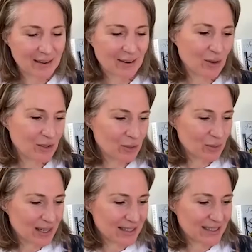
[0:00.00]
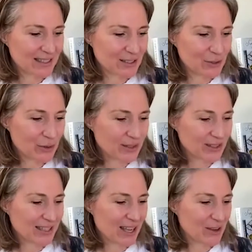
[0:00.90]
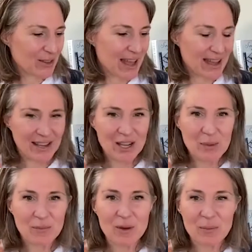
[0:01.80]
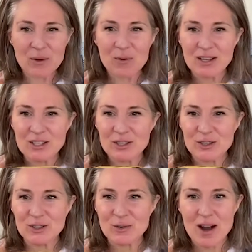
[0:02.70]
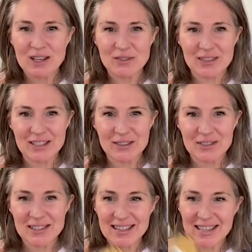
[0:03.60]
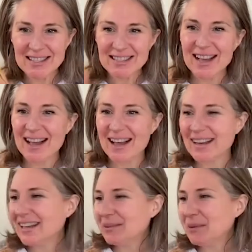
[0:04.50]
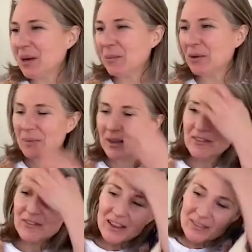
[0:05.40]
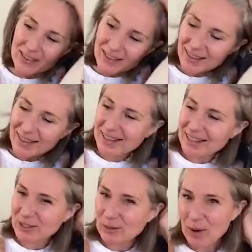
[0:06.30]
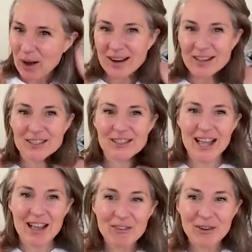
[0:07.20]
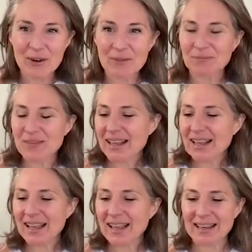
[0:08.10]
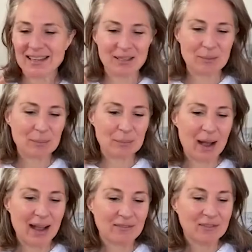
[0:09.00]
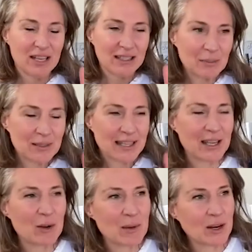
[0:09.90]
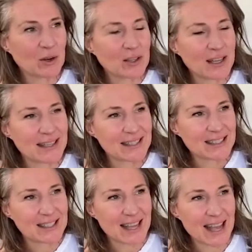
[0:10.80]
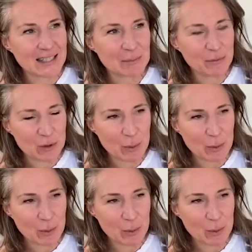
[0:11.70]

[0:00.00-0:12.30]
I also wanted to do tell you that from your watching your squash videos, this guy has become one of my favorite squash ever. And I have done the potato mono cleanse because I had some food